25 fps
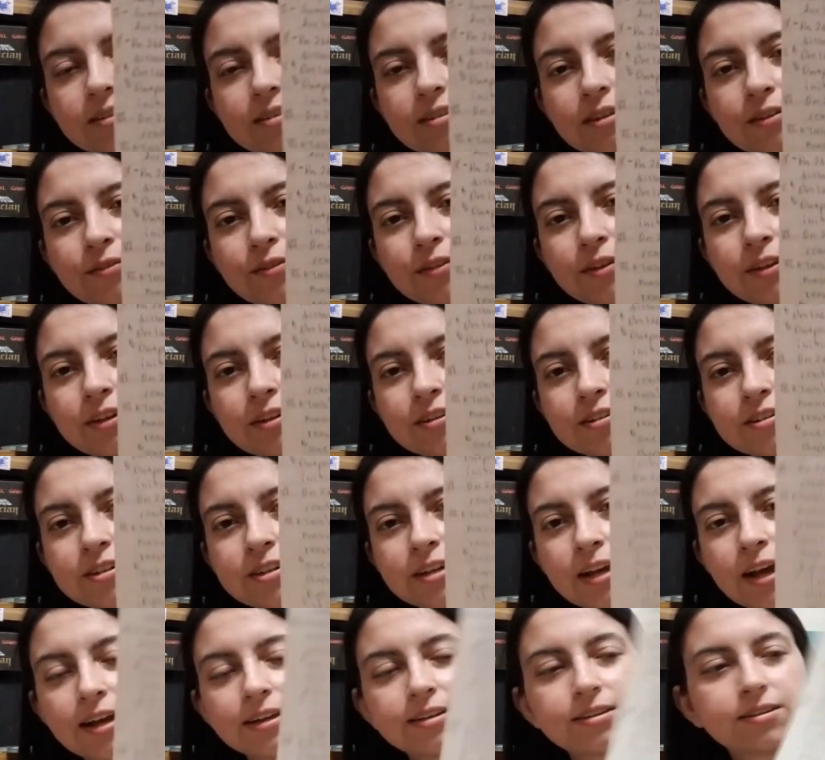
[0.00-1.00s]
stuff to their
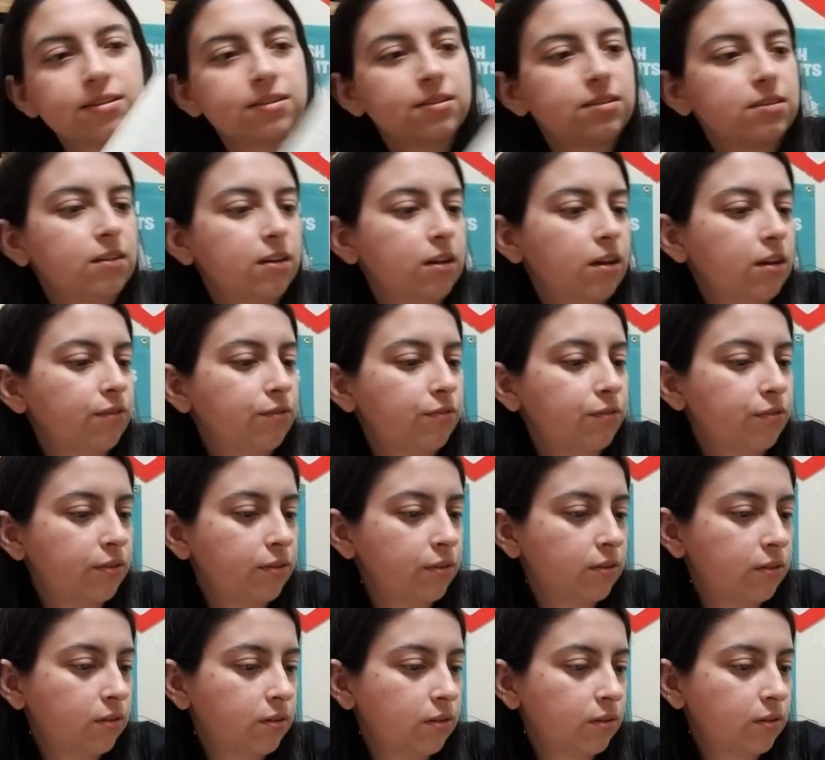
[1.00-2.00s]
stats and stuff.
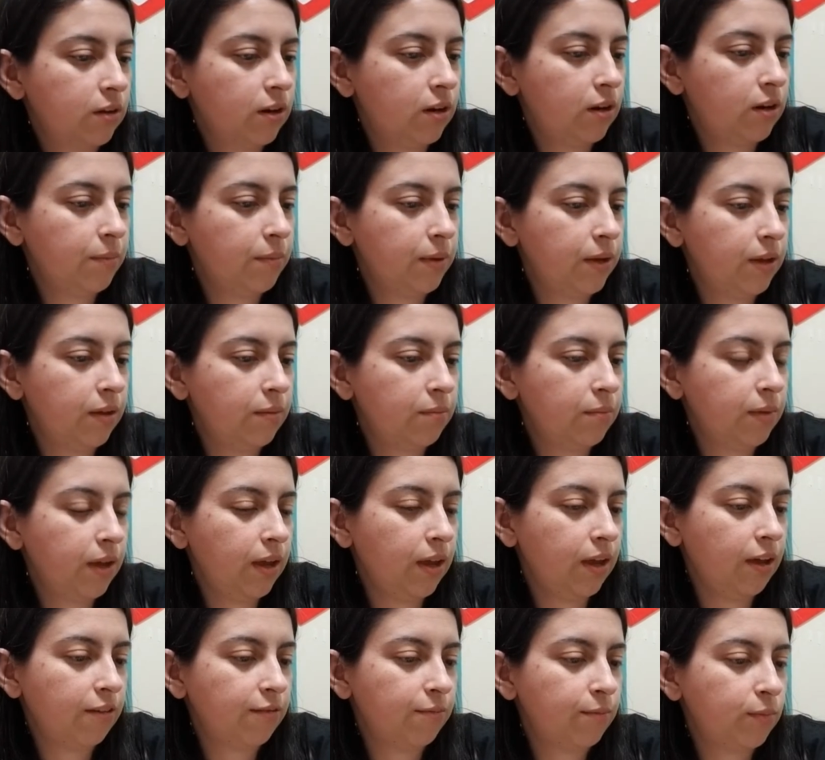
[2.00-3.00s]
Combat may
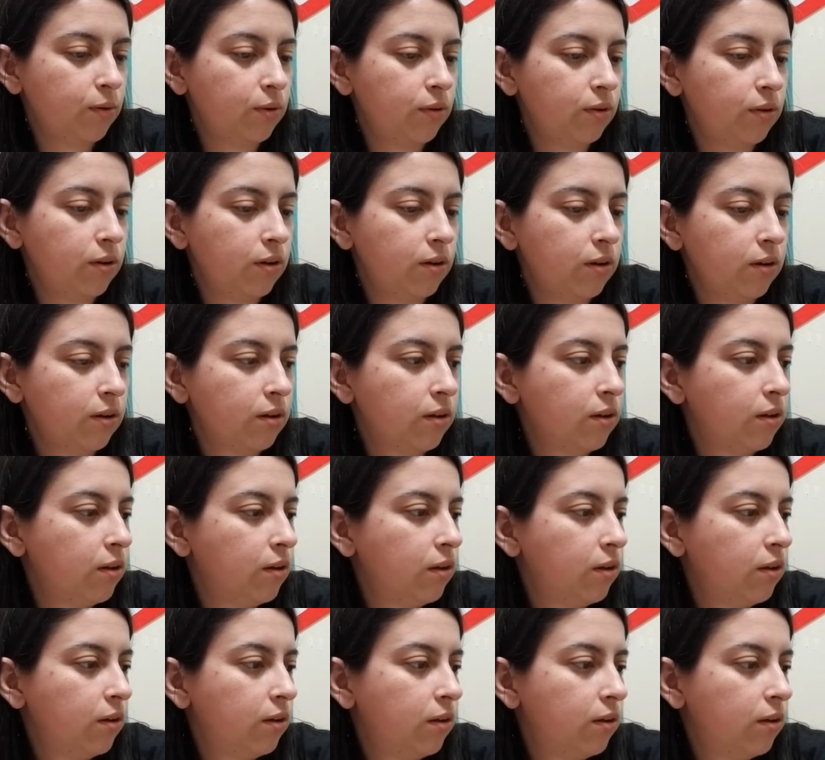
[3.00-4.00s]
have more.
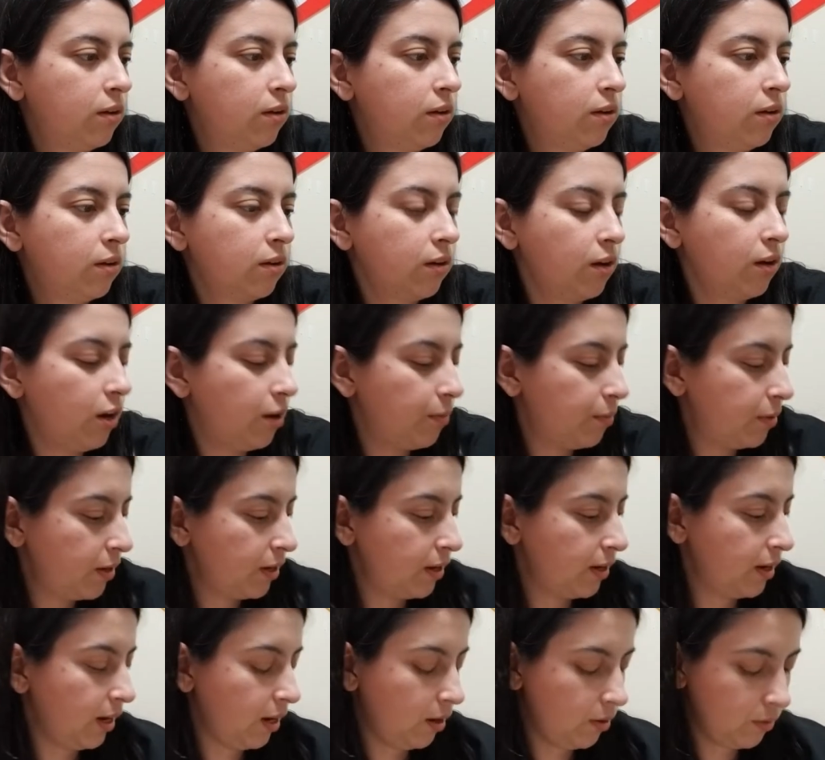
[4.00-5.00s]
Combat
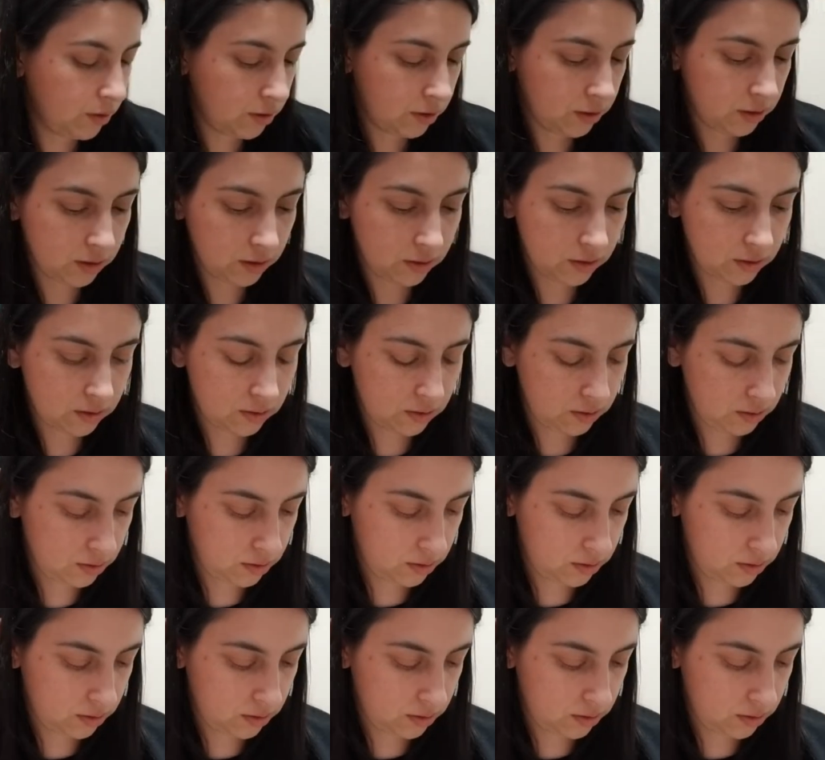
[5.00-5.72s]
encounter.